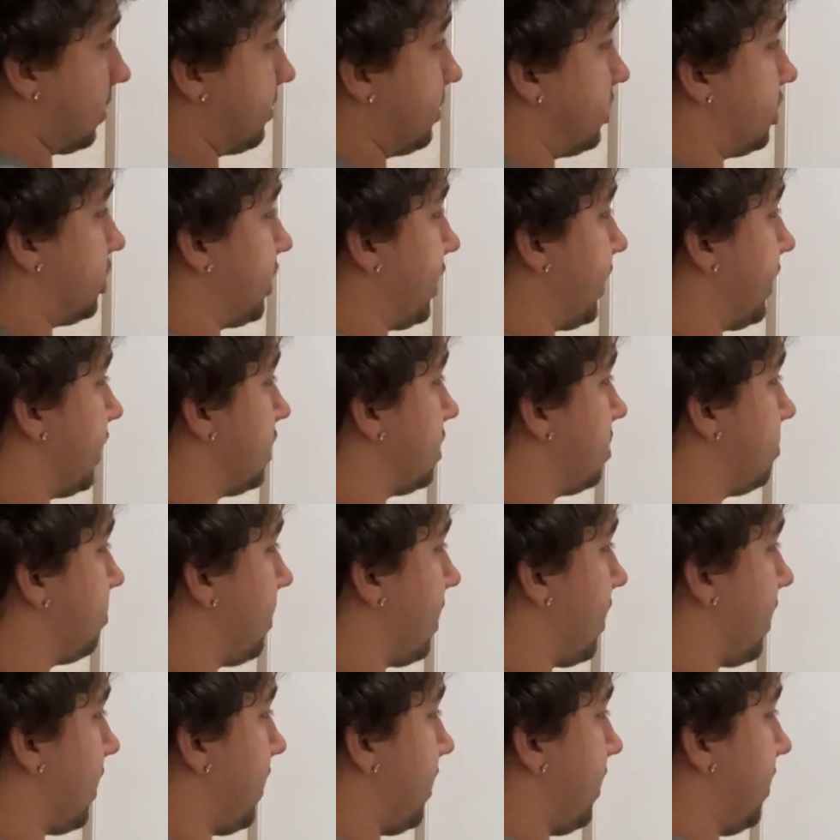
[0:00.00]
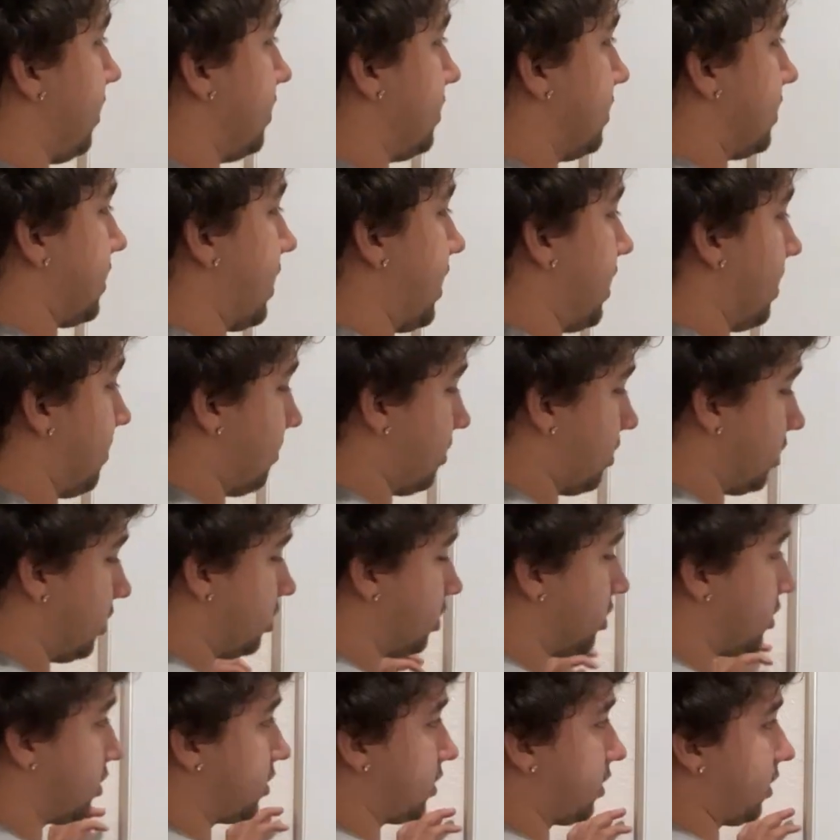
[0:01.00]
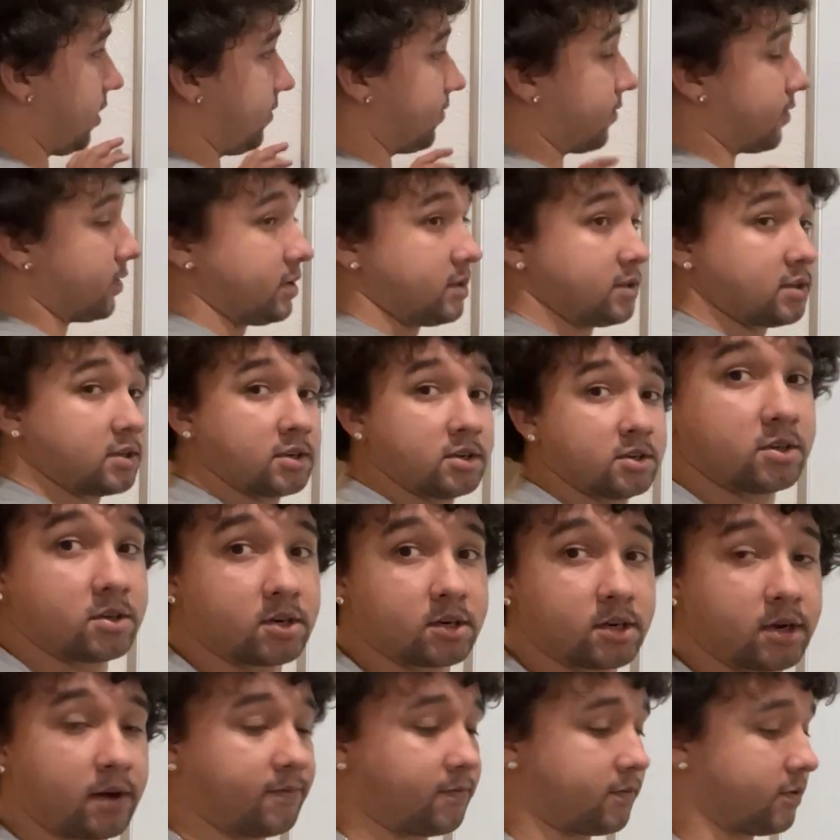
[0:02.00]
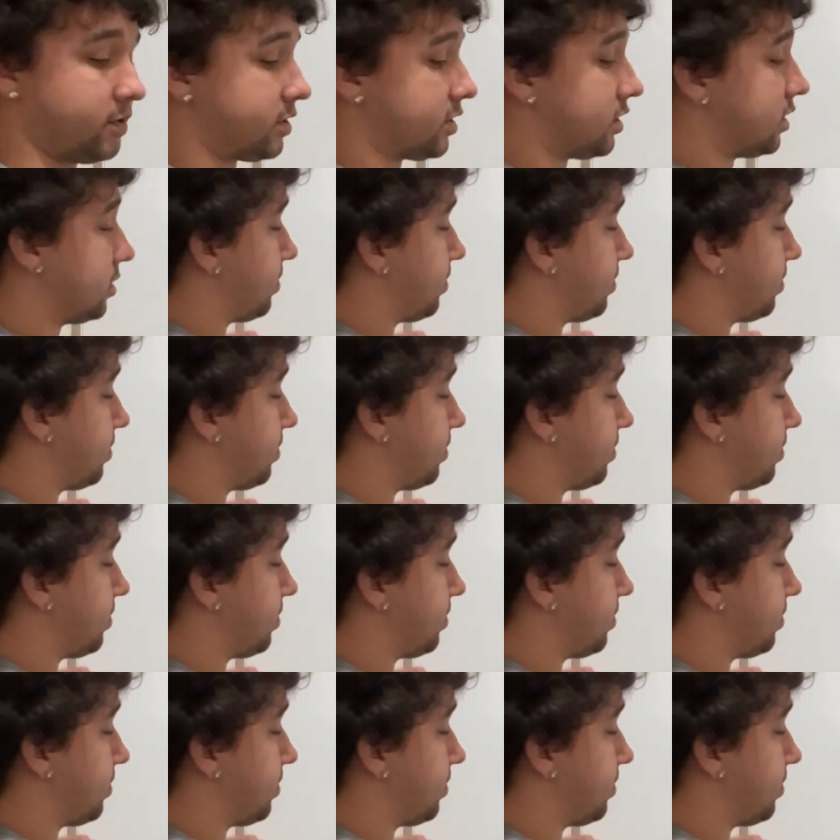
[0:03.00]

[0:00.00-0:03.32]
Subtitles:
gonna change my diameter into circumference. Circumference is